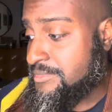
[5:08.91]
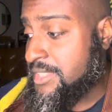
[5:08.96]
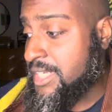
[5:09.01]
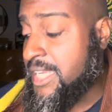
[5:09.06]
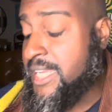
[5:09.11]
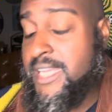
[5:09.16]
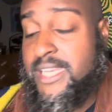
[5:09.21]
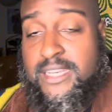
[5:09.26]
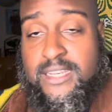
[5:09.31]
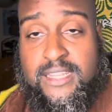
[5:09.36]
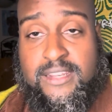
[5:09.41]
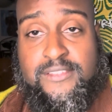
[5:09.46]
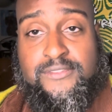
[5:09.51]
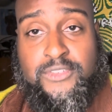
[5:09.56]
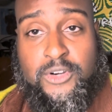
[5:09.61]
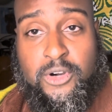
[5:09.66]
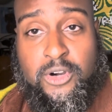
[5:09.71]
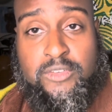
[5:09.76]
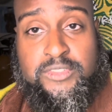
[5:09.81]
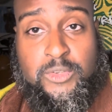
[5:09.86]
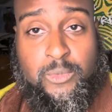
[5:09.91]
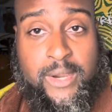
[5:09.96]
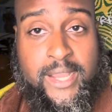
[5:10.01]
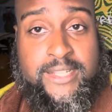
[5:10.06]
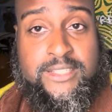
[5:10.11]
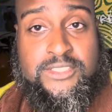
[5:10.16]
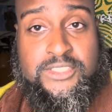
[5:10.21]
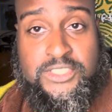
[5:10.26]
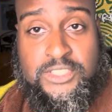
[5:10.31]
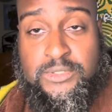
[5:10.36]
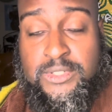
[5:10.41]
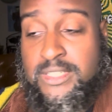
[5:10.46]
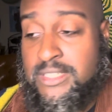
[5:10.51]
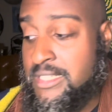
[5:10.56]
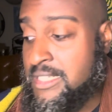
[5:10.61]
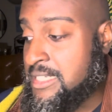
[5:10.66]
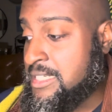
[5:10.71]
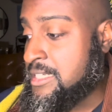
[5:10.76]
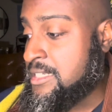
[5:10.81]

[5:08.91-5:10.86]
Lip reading: and it involved a white student.